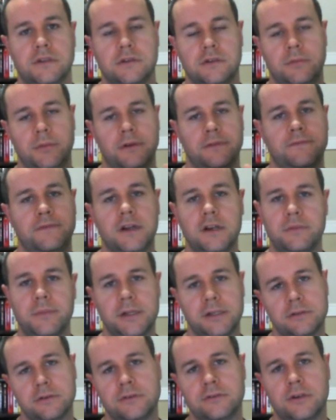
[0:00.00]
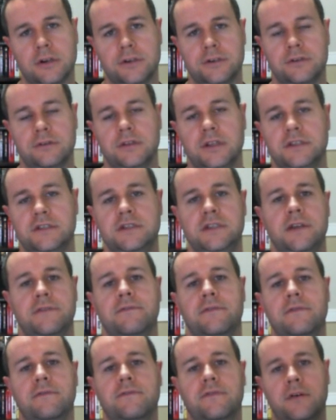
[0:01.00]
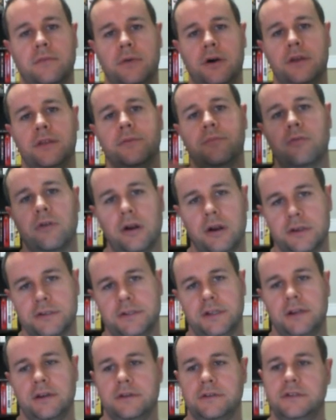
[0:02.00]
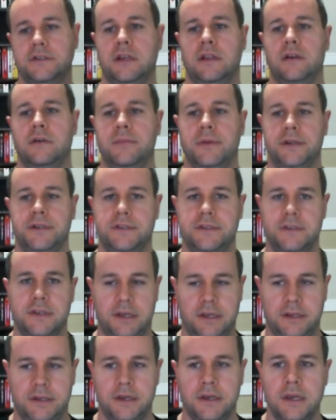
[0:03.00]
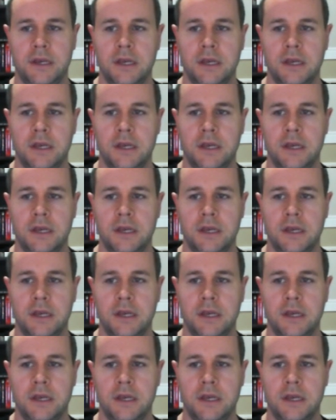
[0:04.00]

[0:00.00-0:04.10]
It's going to be a fundamental structure that's different from other products that I could sell on my site.